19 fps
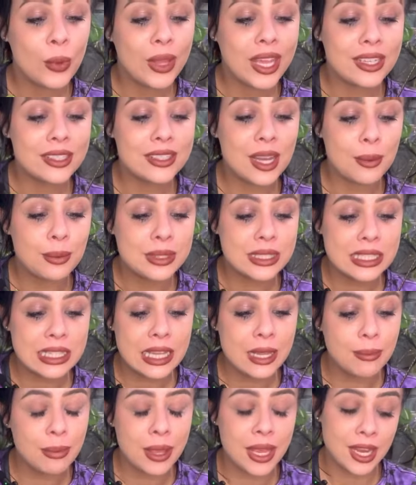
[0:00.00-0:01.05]
we gotta stop
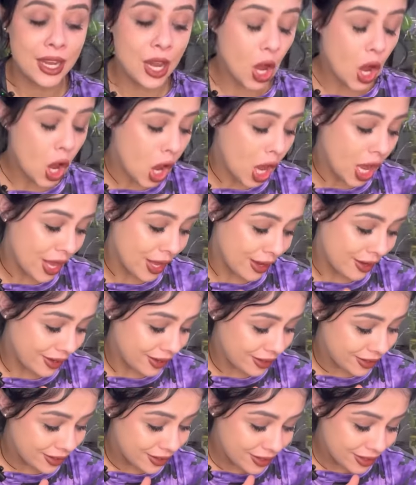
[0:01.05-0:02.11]
sleeping on
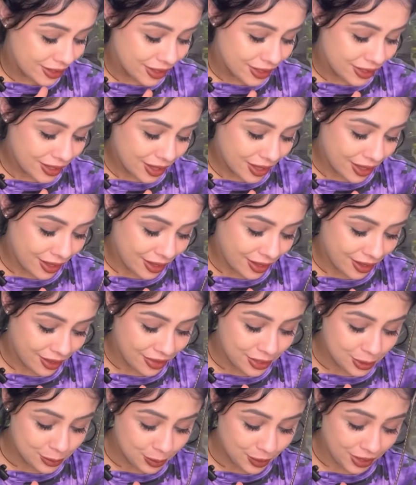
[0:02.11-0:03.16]

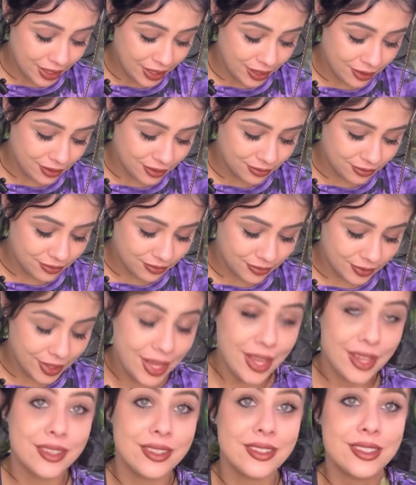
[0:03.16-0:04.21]
this plant
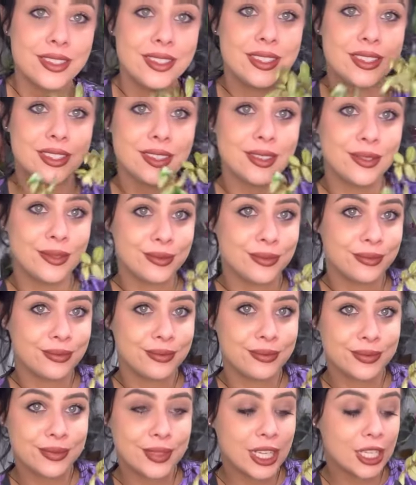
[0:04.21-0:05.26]
because
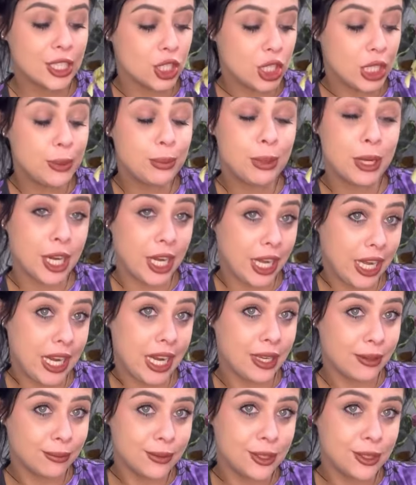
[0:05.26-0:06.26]
she pretty.